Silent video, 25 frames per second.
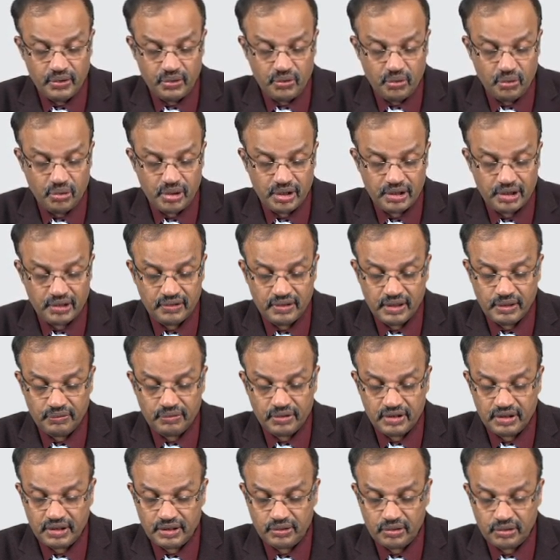Two cases of NFTC
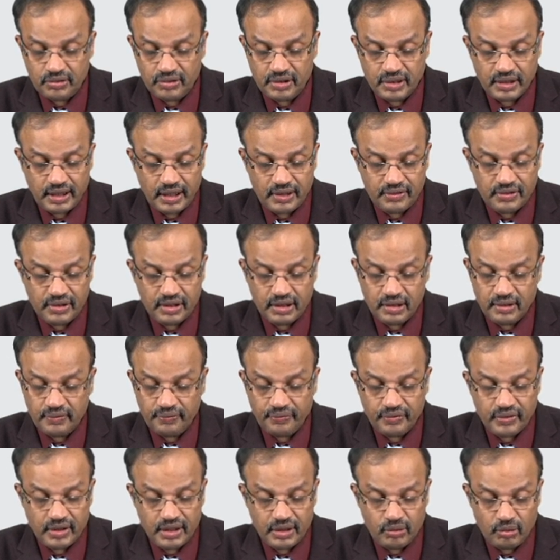associated with the cancer
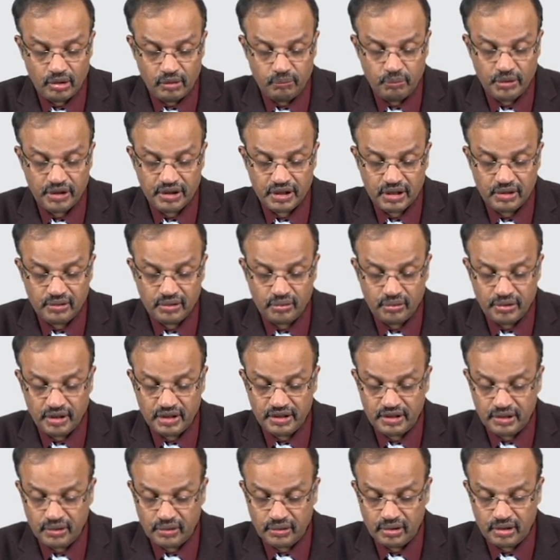in one patient,
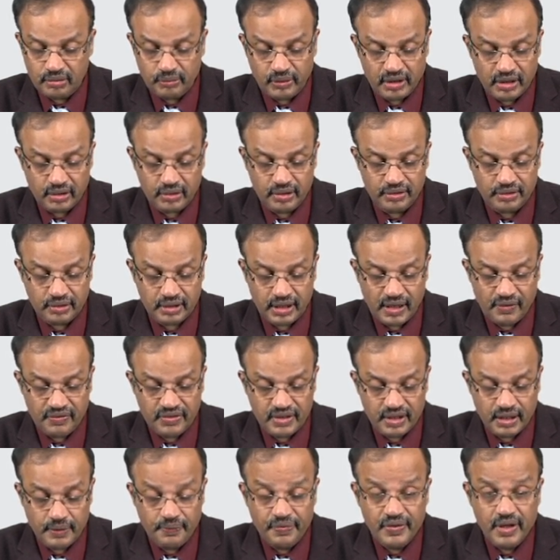including synchronous metachronous
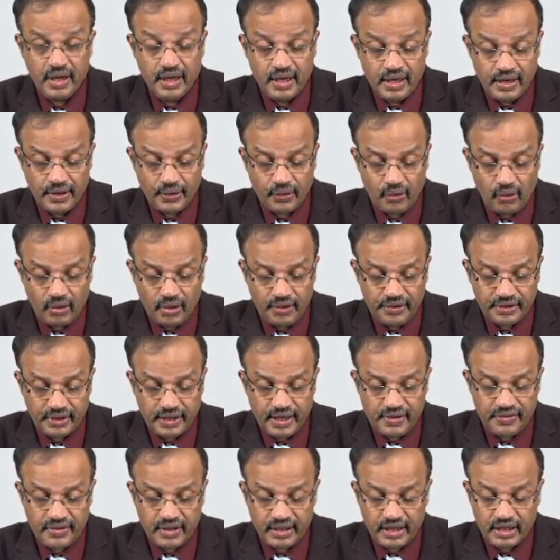cancer, colon
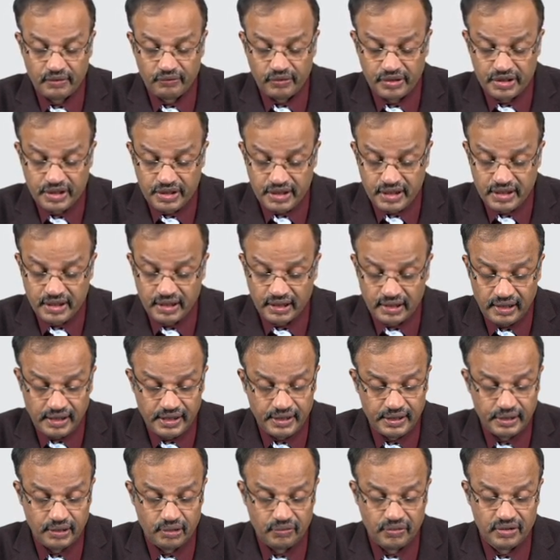cancer and first degree
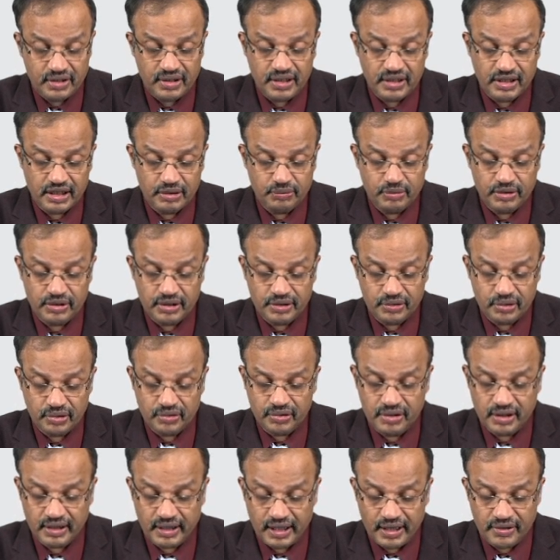relative with the HNPCC associated
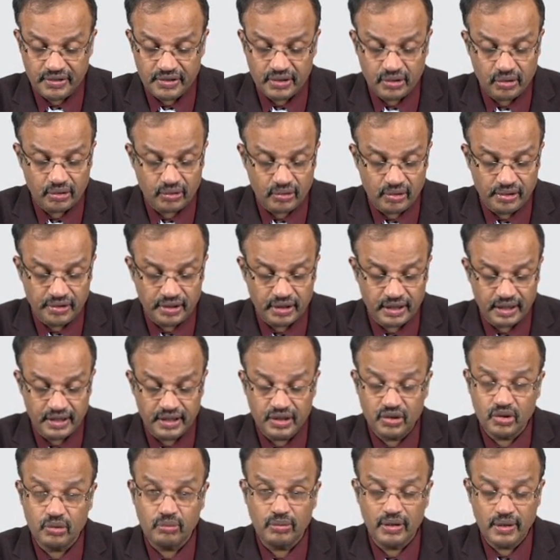with the cancer or colonic
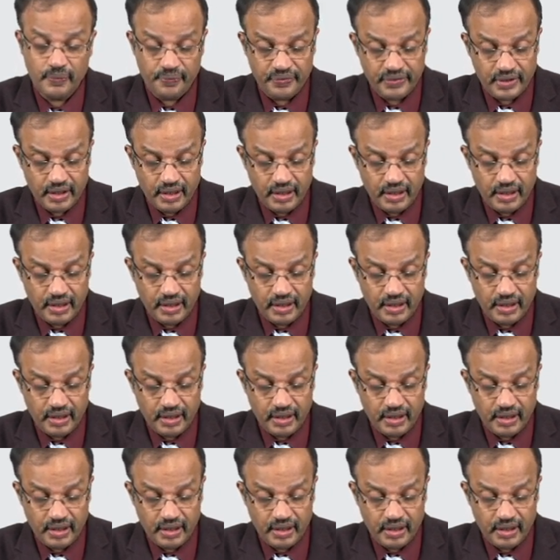adenoma.